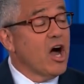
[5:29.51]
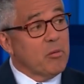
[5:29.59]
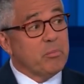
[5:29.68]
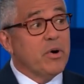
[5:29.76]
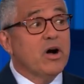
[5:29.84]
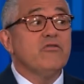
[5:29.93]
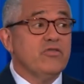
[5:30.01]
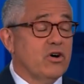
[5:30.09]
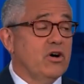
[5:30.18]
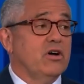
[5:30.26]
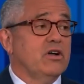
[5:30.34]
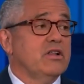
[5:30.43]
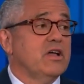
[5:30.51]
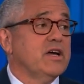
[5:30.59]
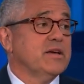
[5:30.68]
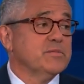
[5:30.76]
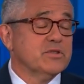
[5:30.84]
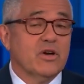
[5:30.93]
Above all,
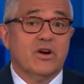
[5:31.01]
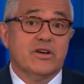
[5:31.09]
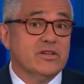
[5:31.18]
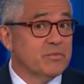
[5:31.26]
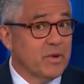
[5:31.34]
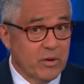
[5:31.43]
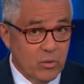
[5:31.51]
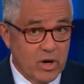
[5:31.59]
I am sorry to my